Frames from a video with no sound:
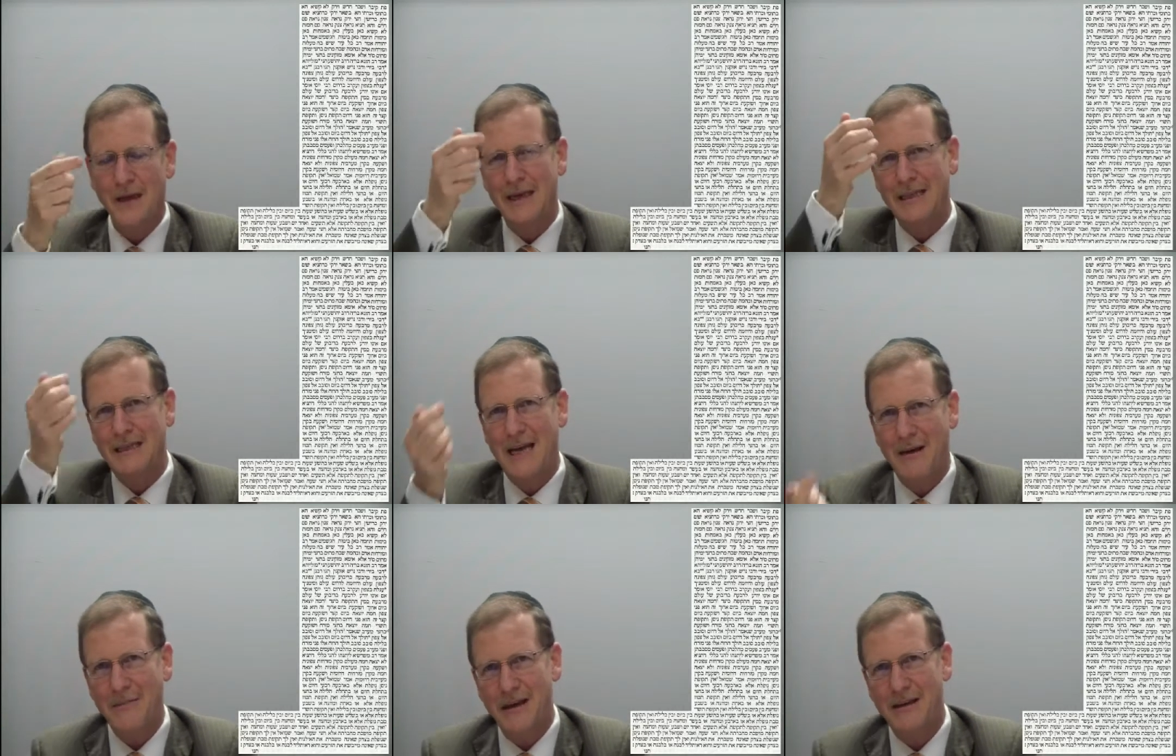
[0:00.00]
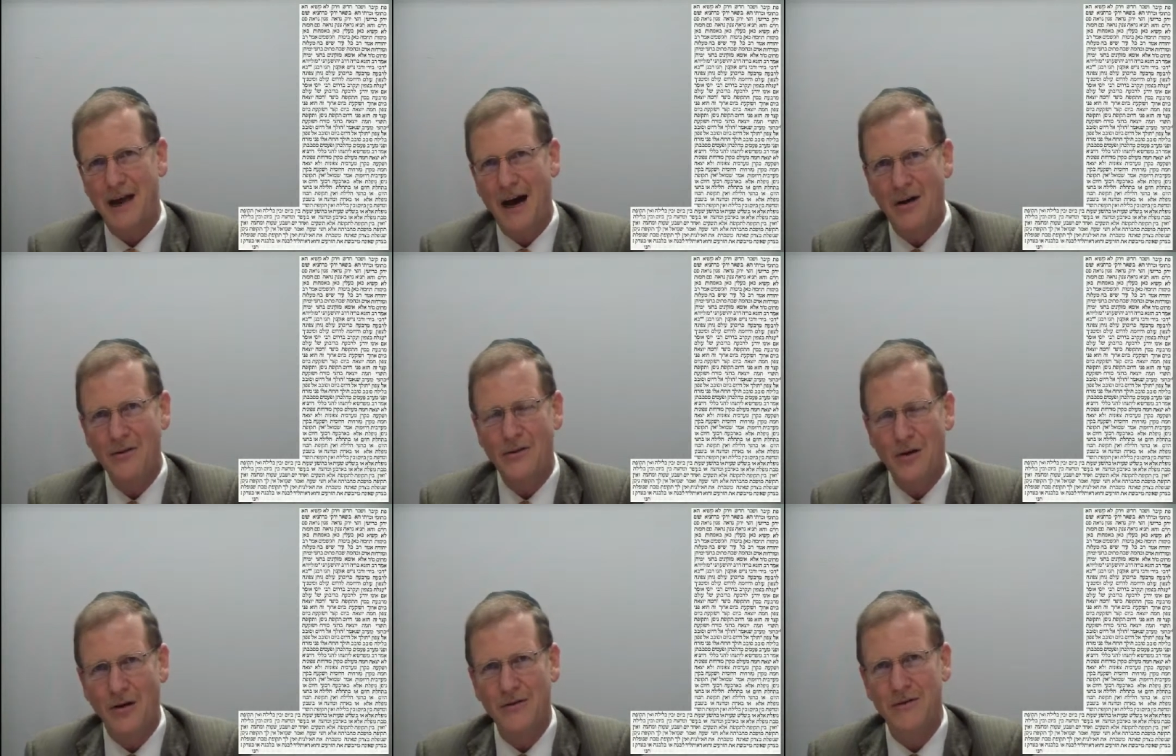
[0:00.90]
it's coming down
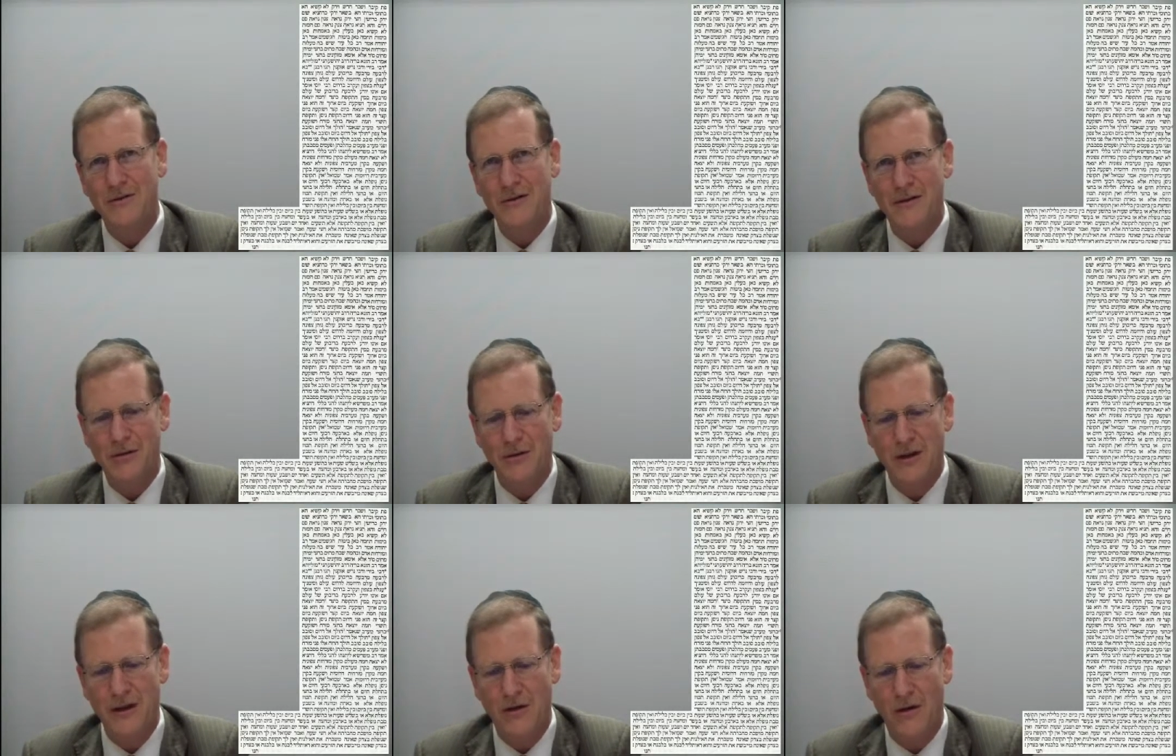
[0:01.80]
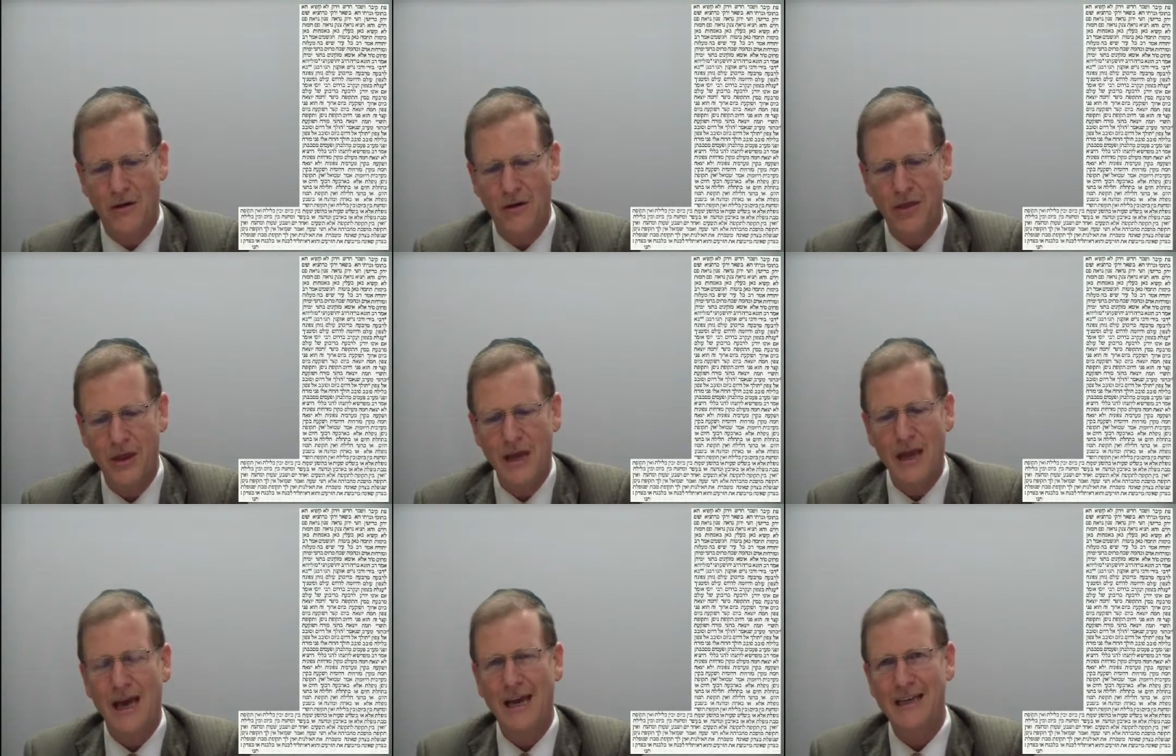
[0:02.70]
toward toward the north
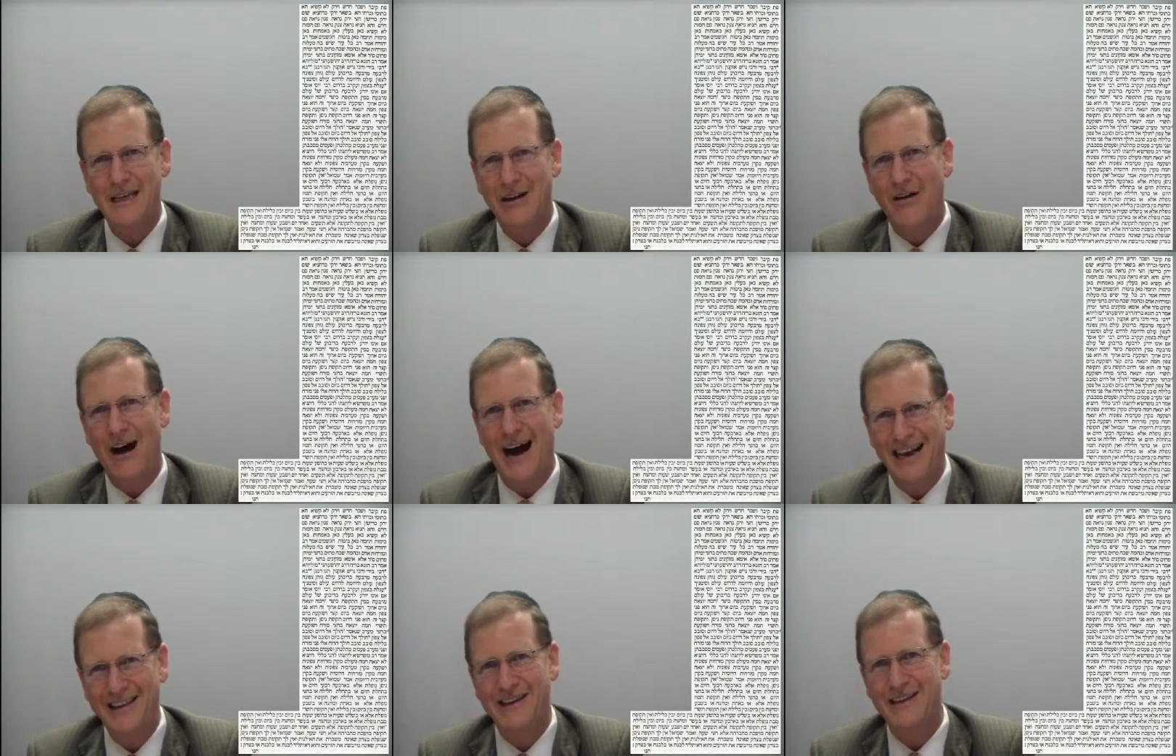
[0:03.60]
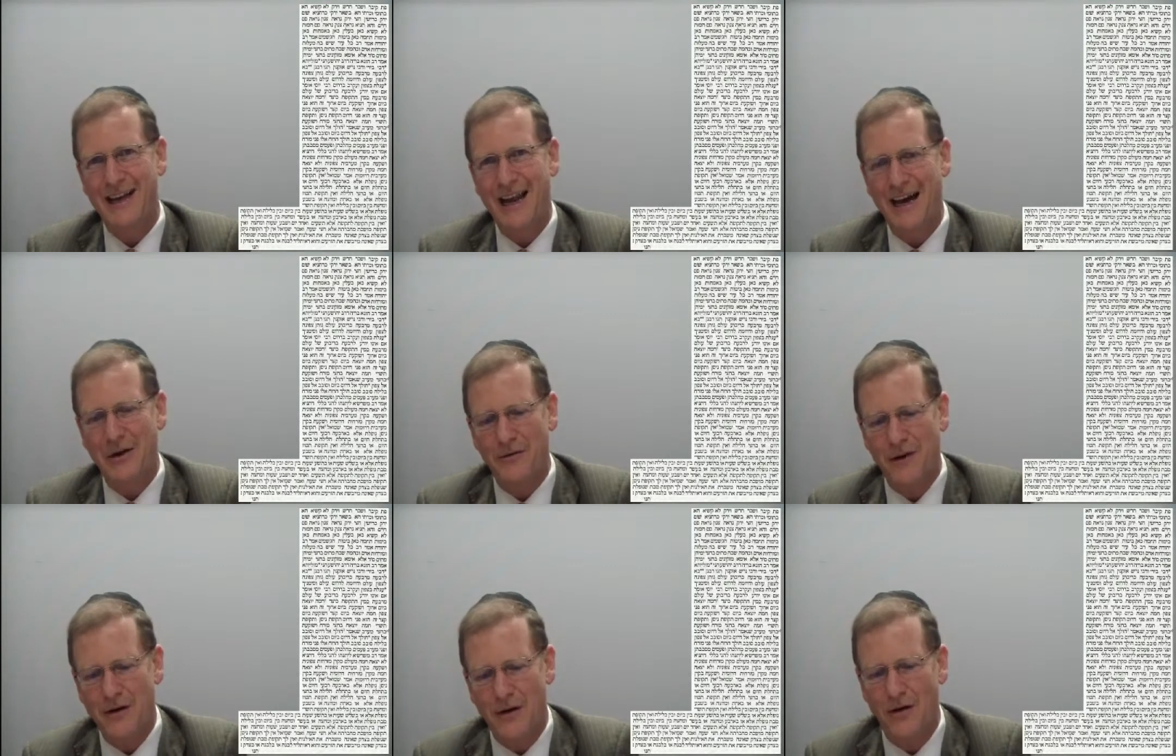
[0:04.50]
and he go under the line of
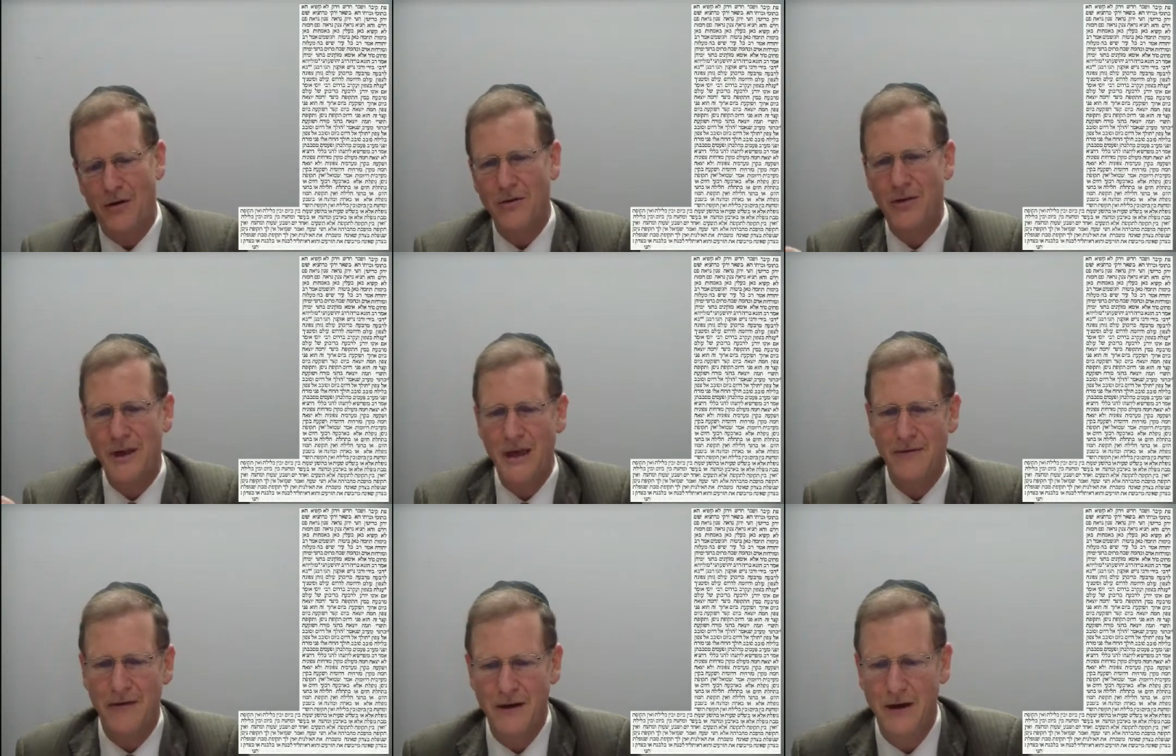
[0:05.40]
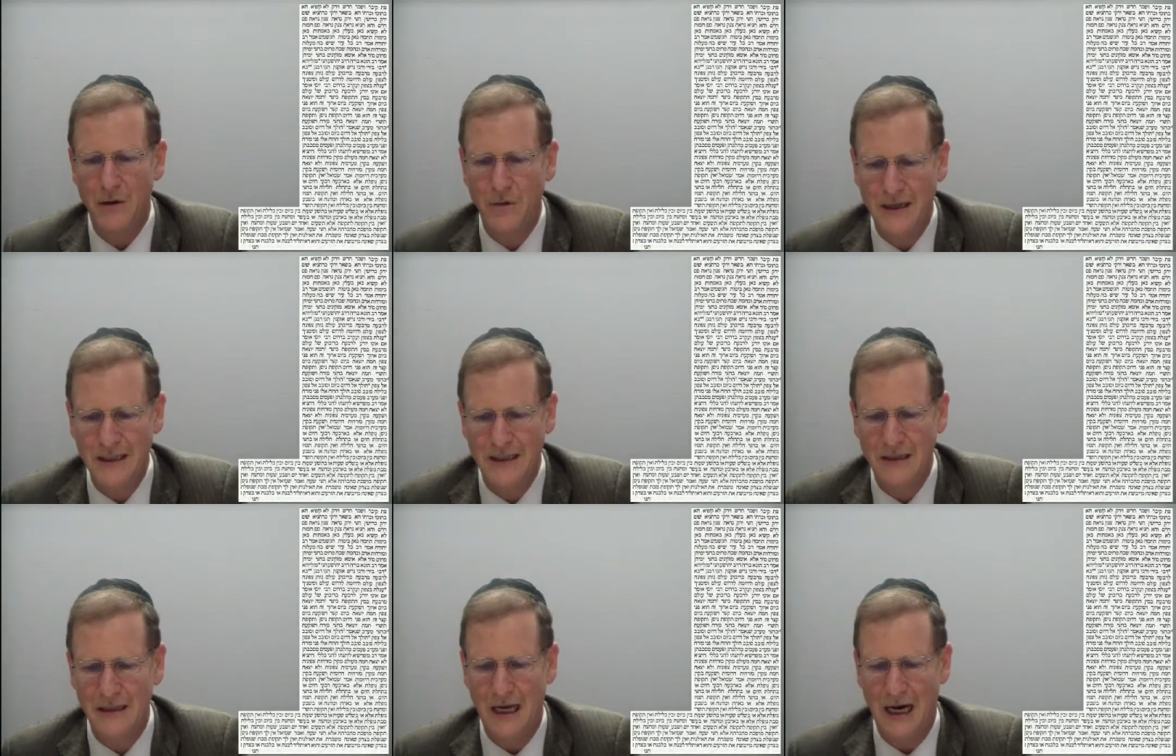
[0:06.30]
the north even in the
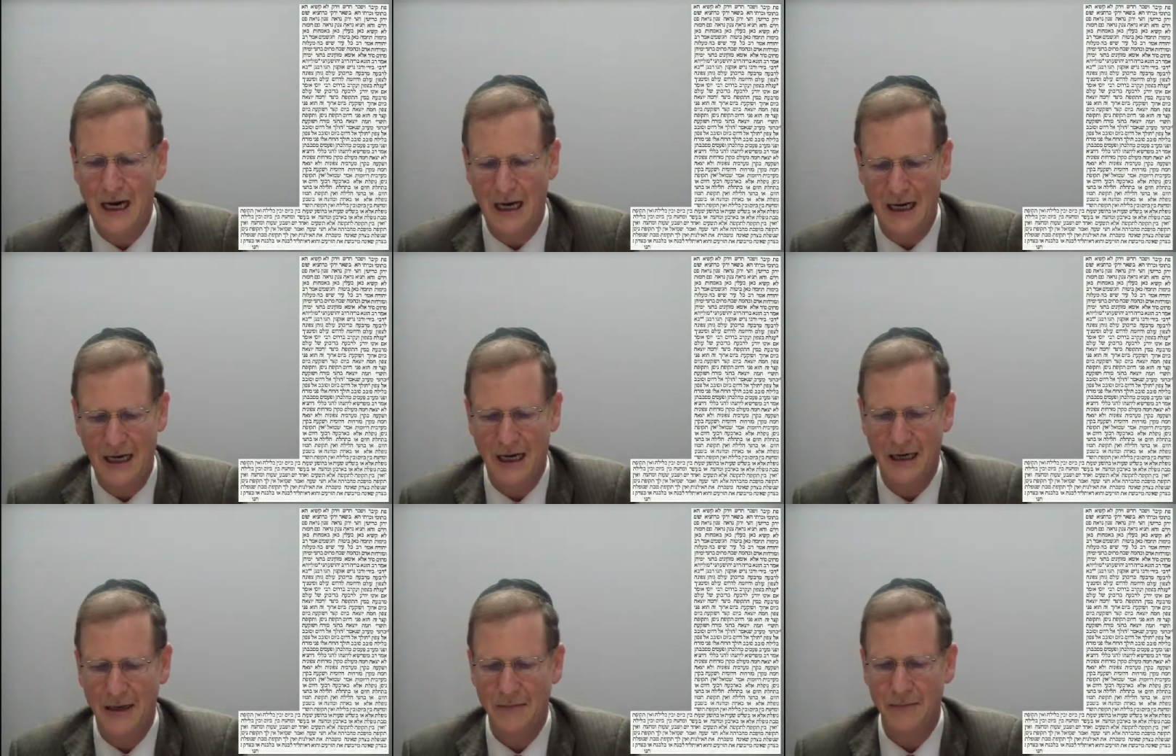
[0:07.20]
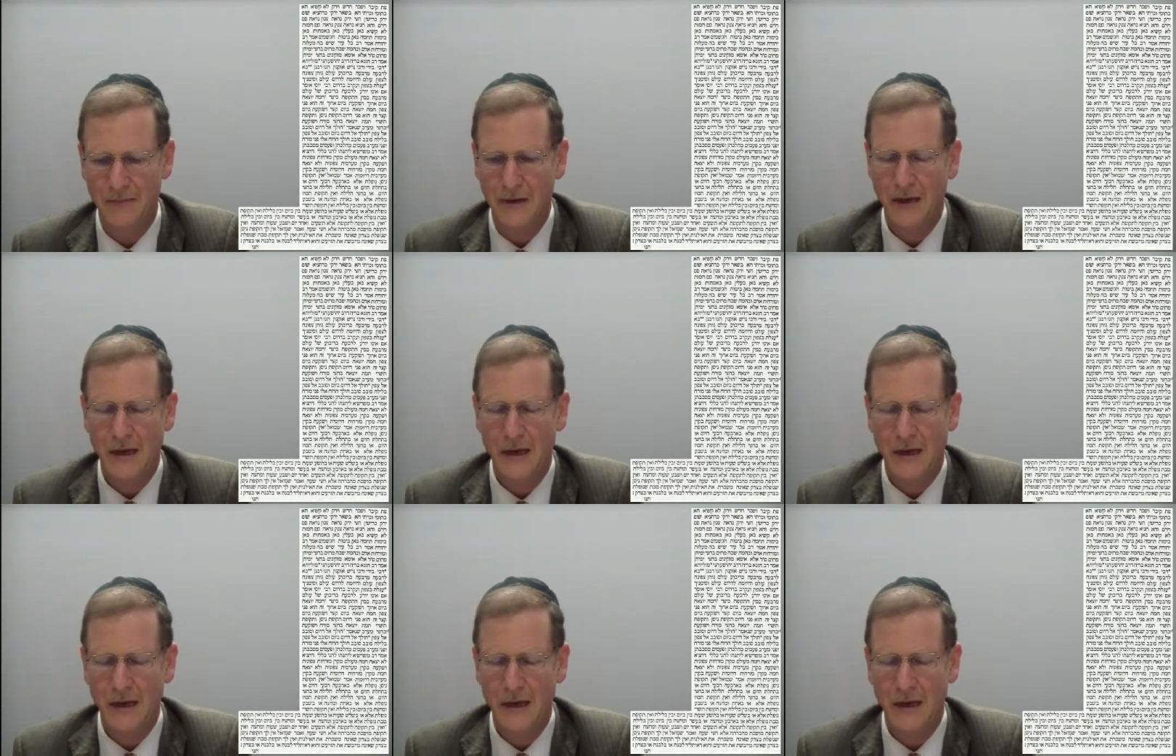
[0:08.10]
winter time.